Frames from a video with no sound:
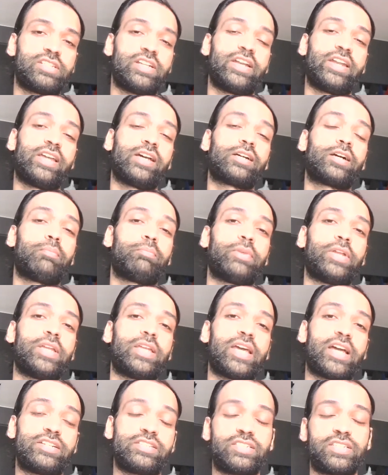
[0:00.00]
India Company
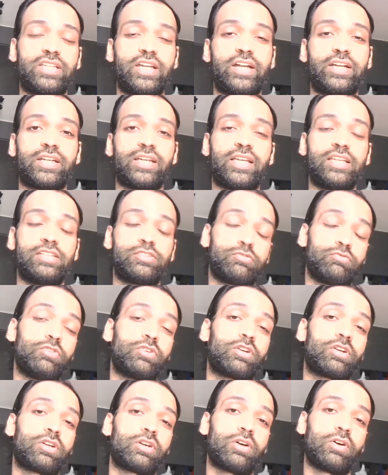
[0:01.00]
had set his foot
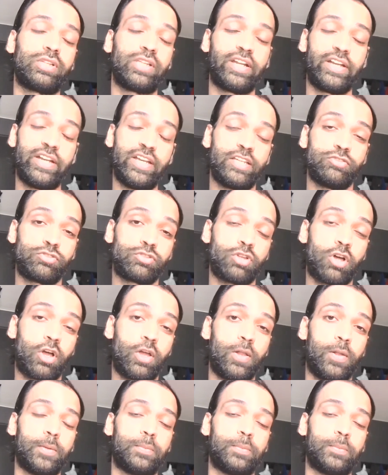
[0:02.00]
on the Indian soil,